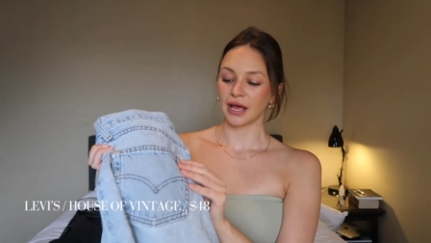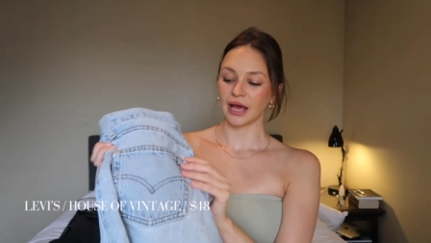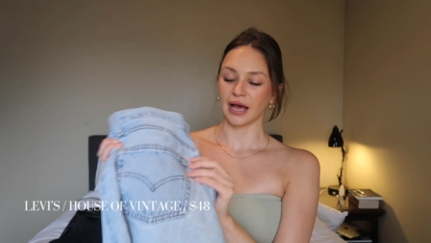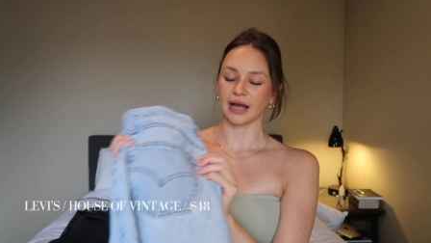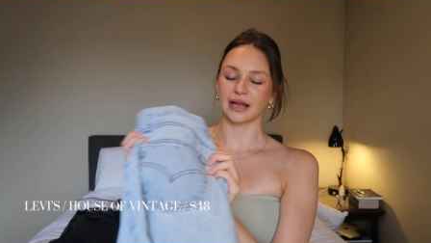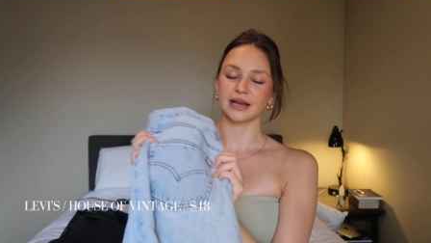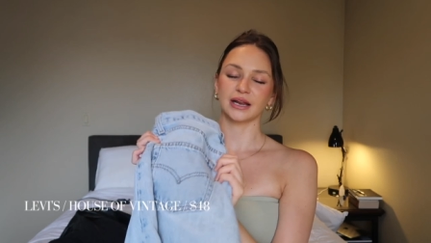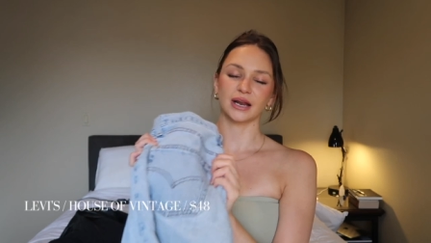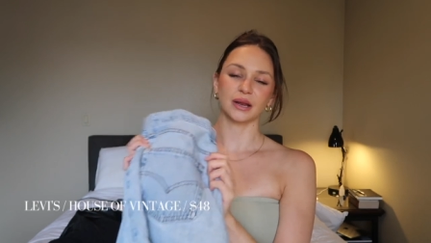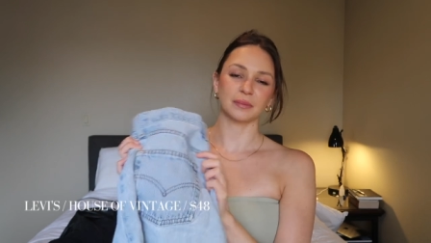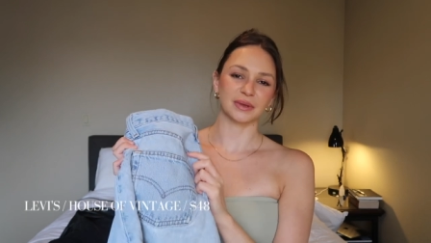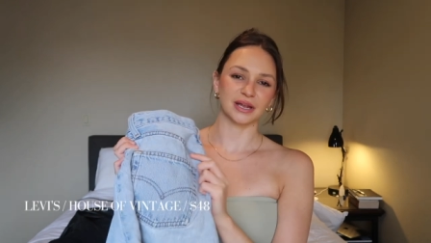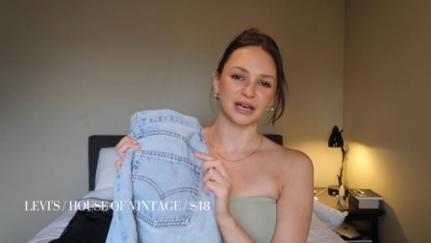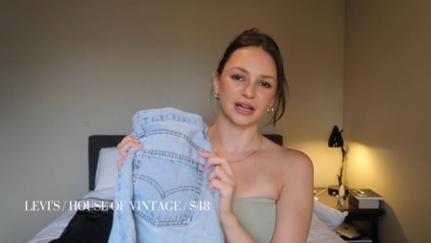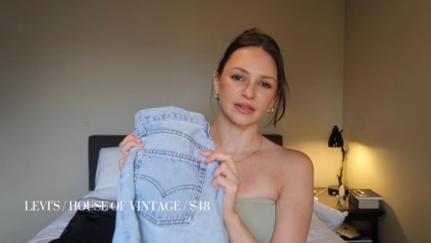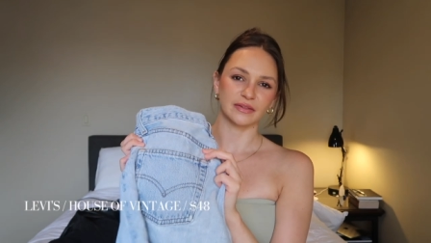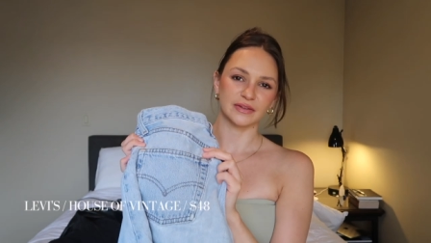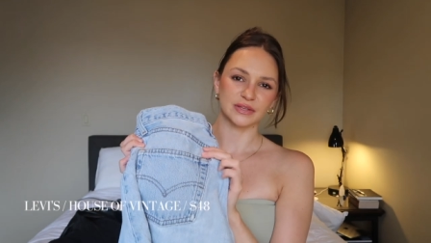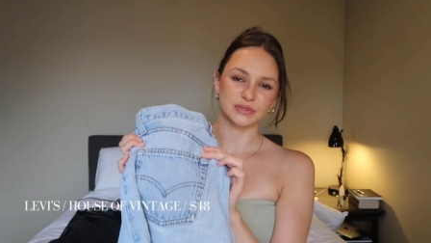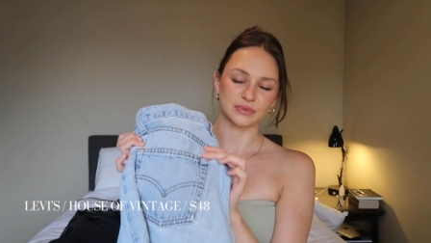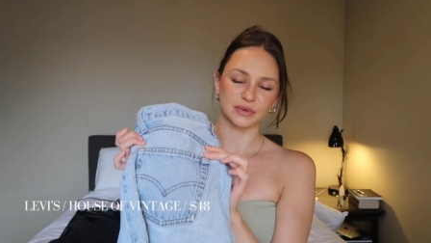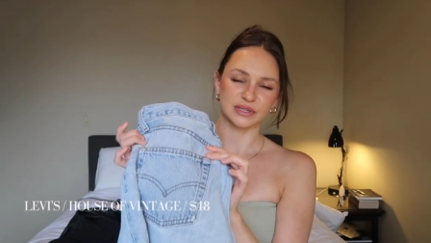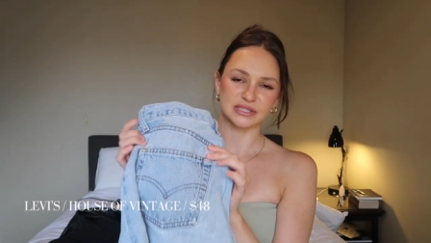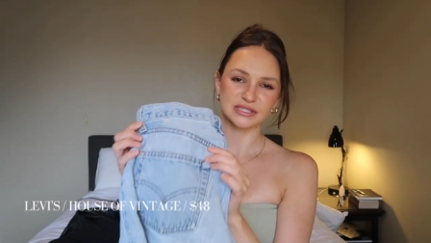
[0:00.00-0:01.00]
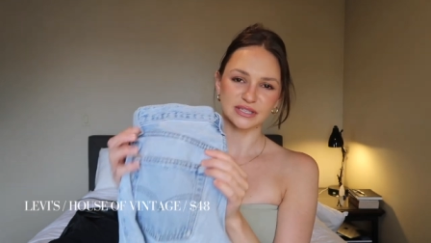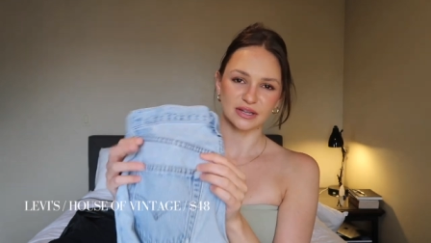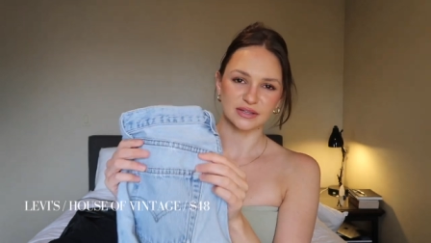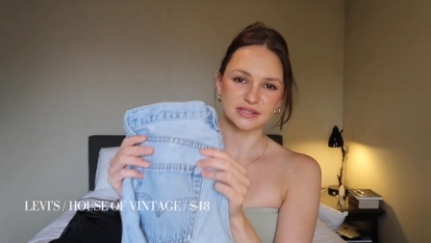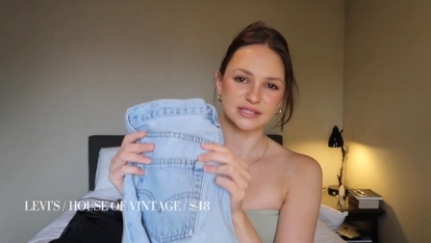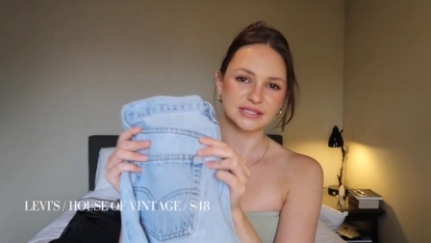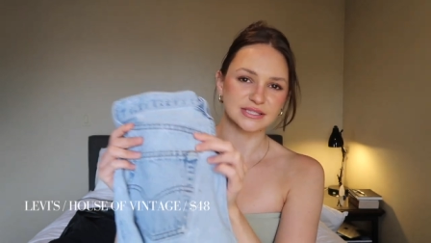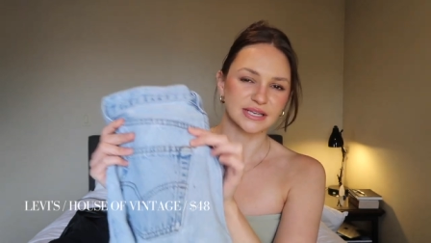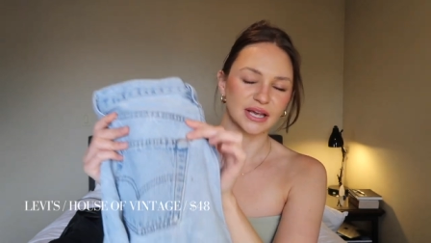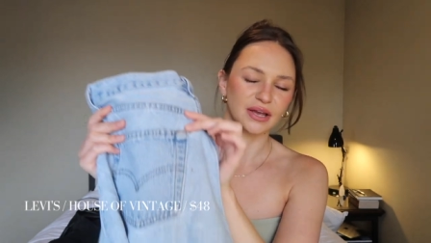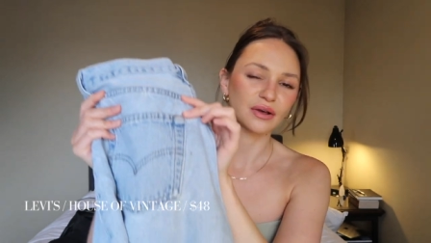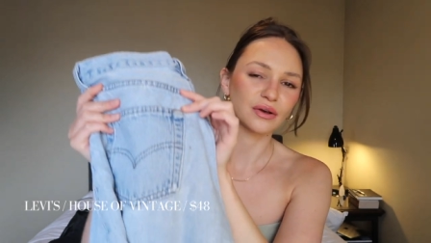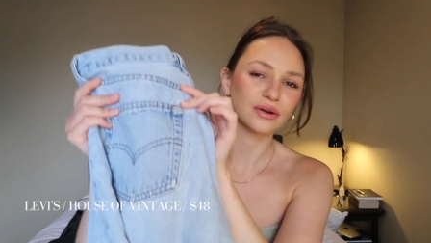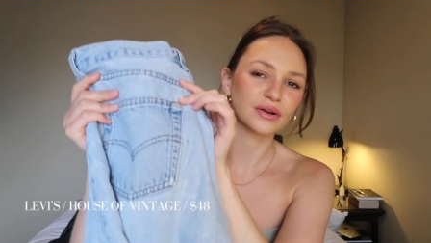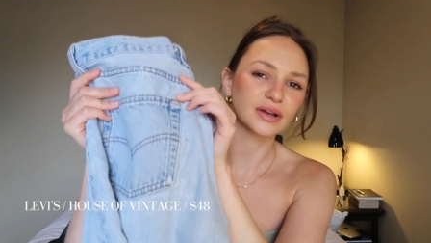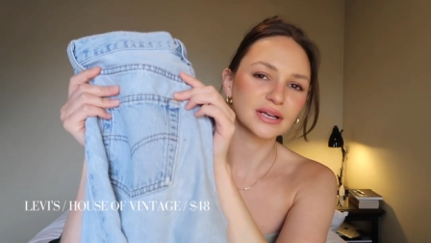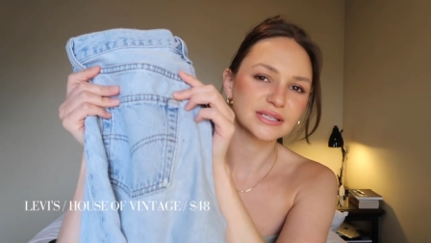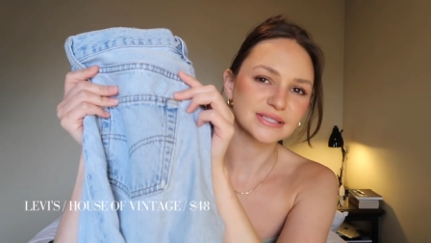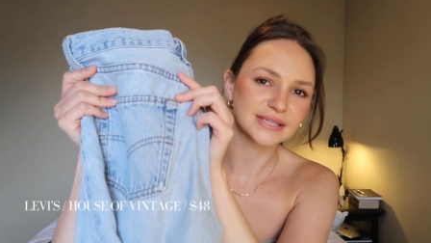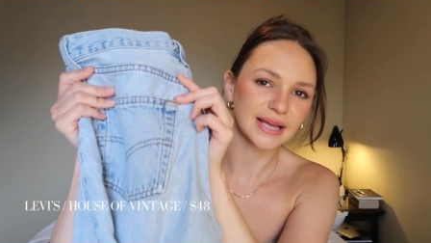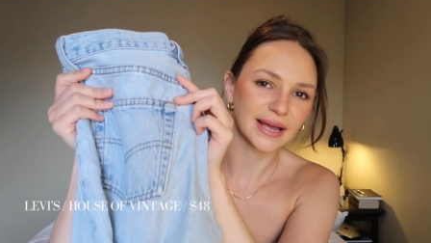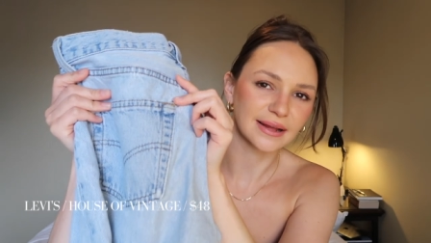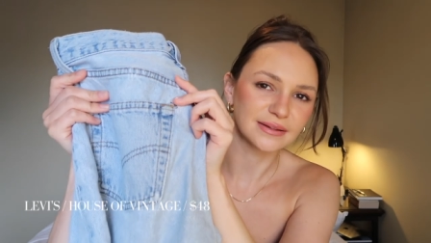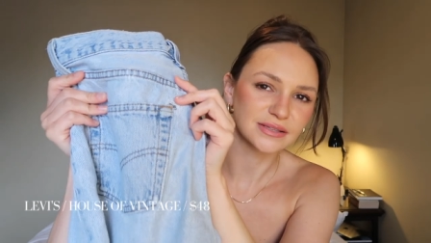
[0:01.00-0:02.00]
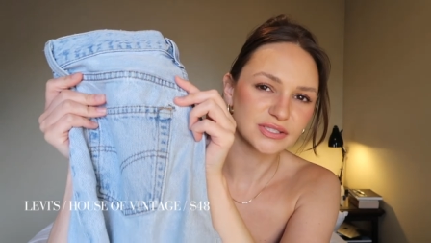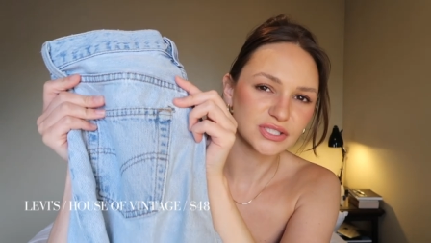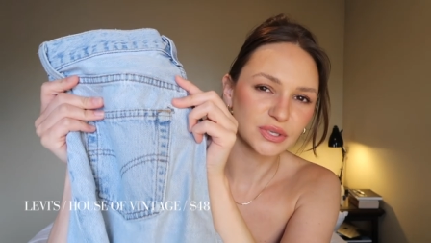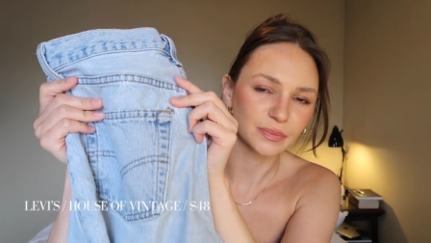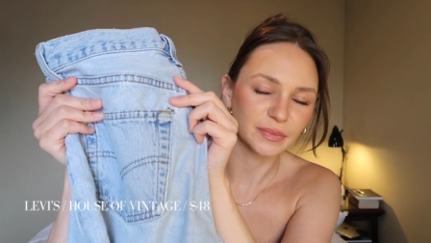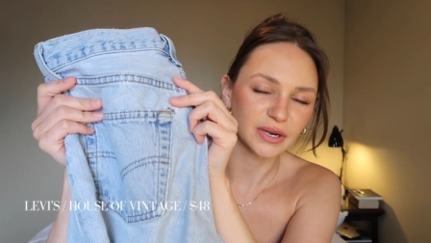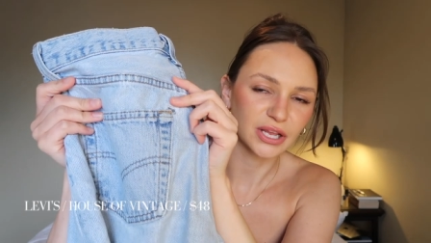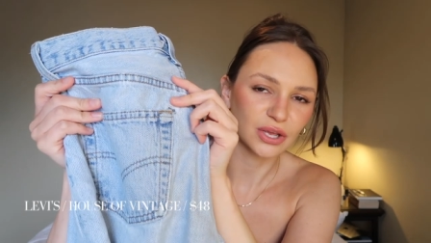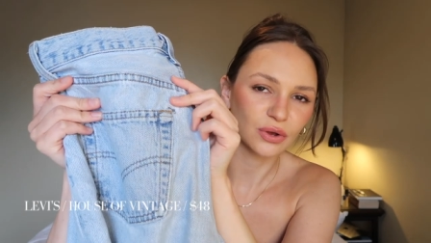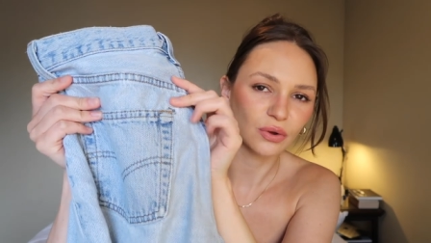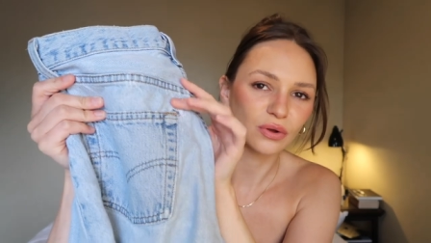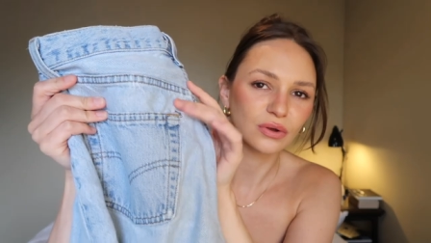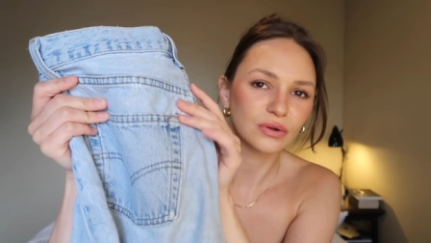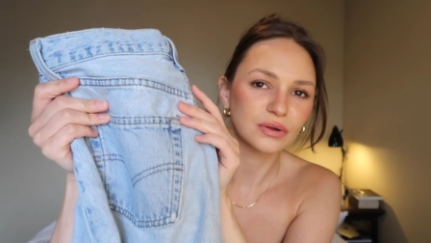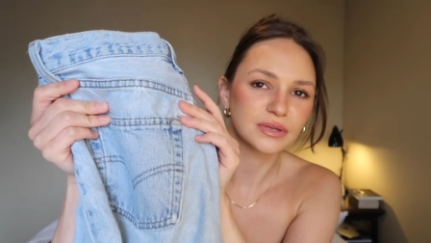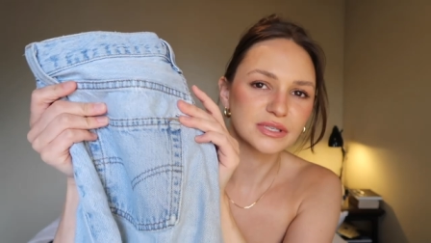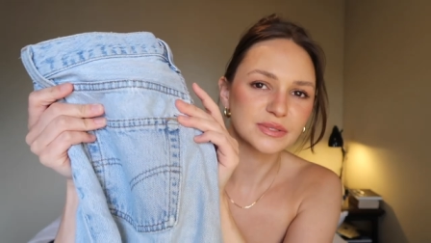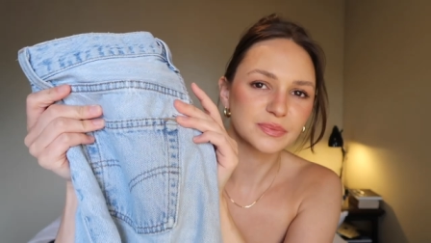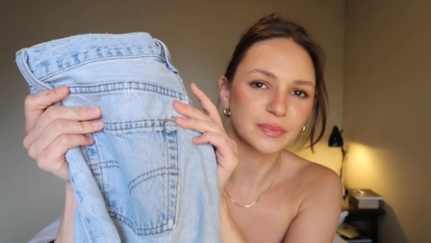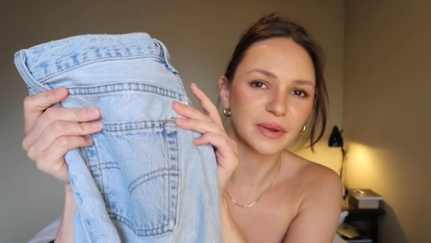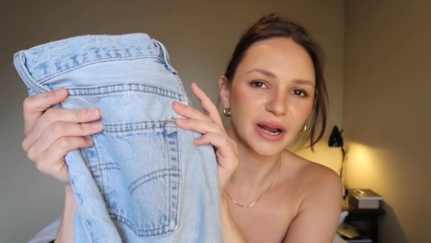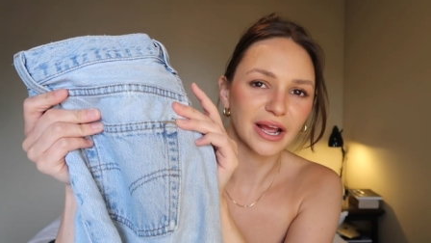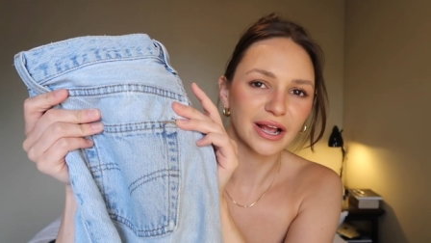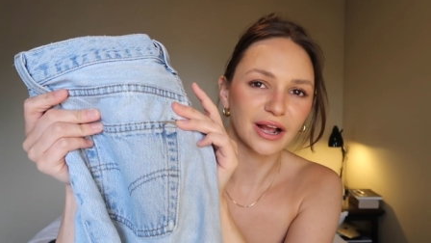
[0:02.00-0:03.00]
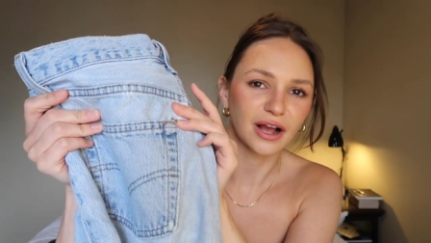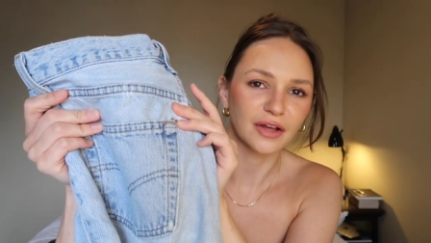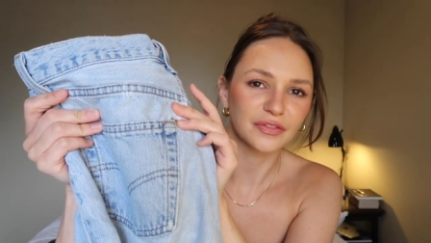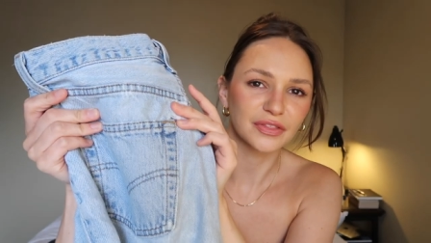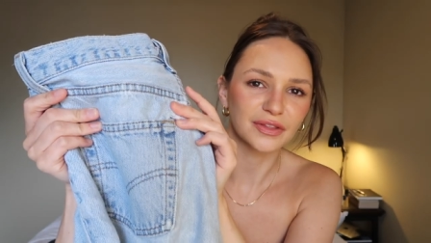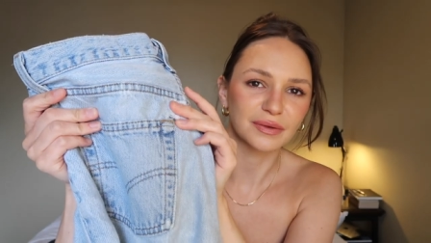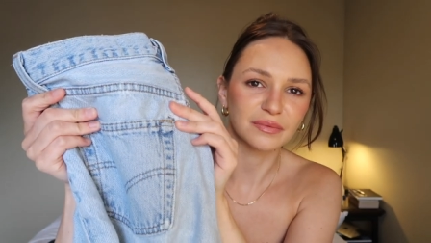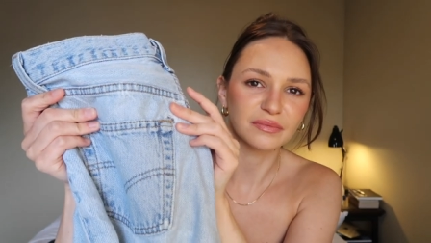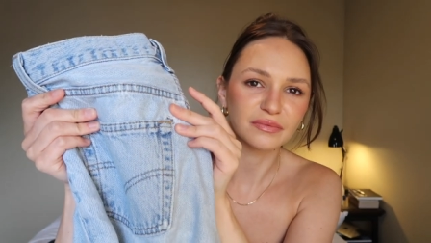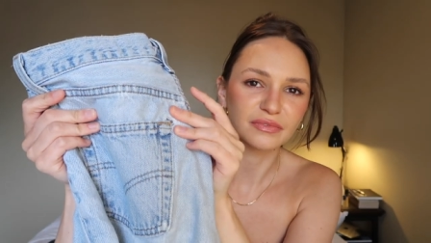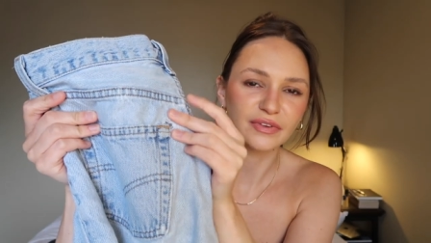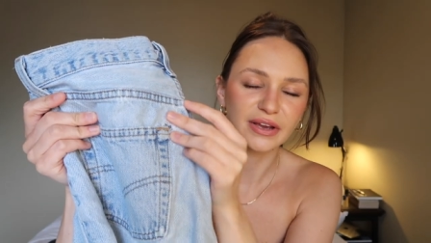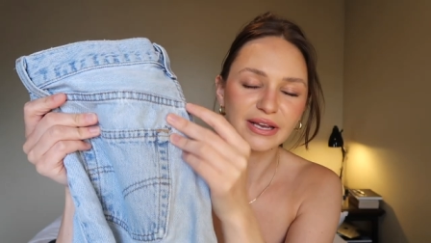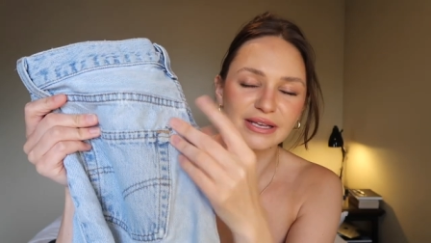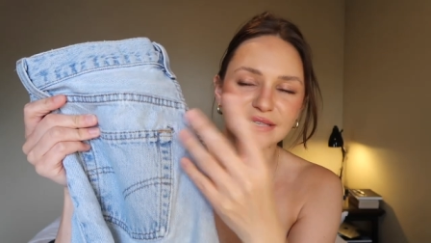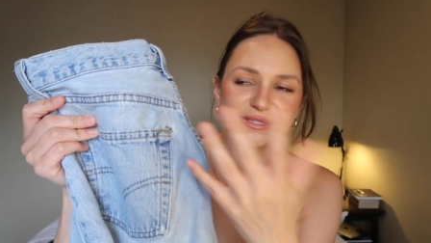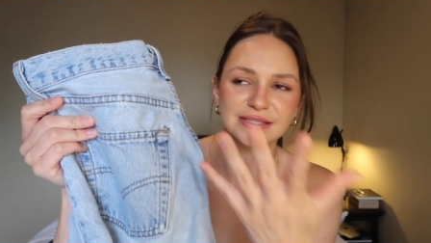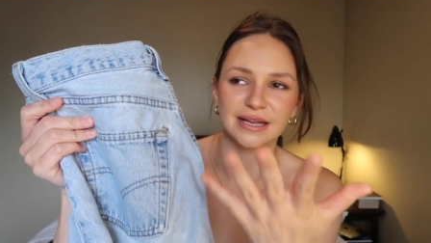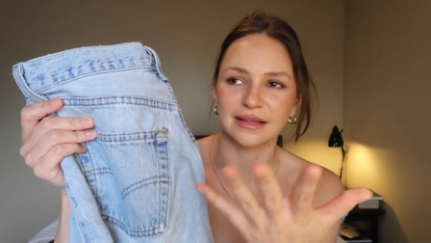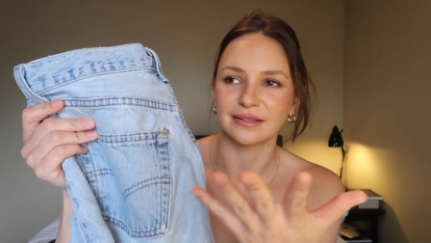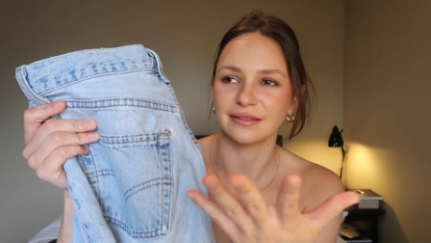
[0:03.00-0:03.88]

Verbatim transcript: I ended up getting these ones on sale because they had so many holes, but I got them fixed.